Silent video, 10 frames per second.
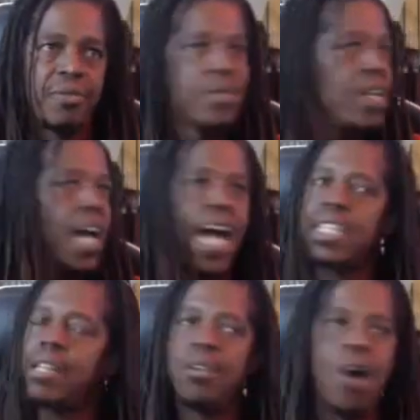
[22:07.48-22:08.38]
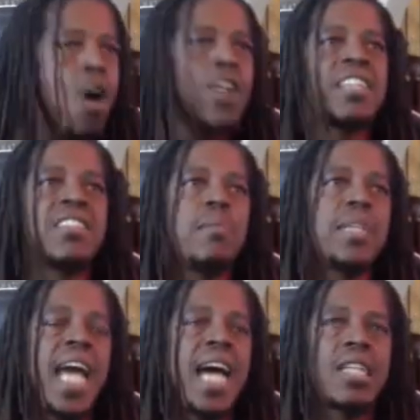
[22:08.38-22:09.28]
As long as somebody
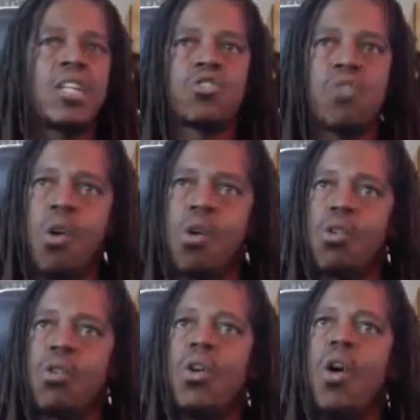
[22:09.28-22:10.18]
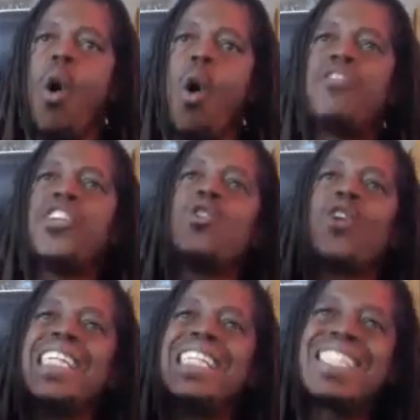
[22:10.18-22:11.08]
has control over your
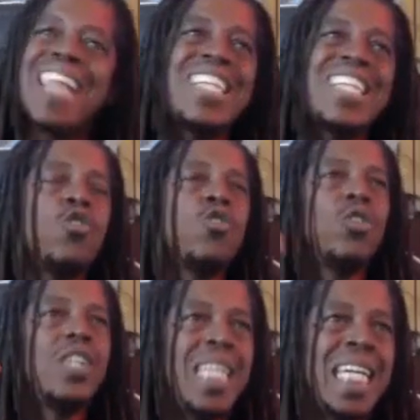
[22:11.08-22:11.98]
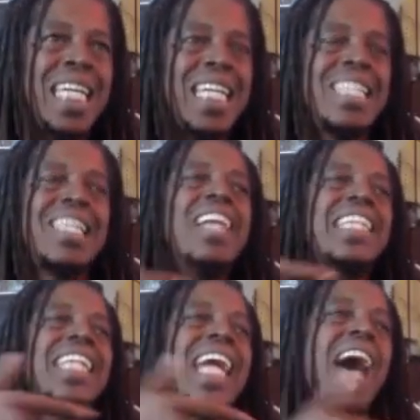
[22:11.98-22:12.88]
essential needs,
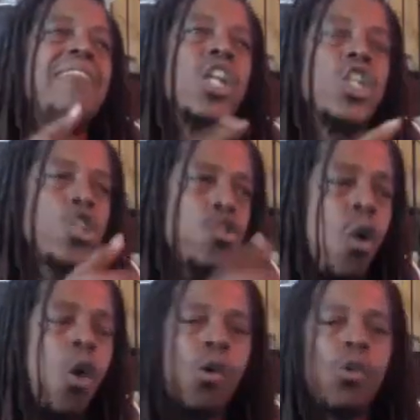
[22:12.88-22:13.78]
then they have control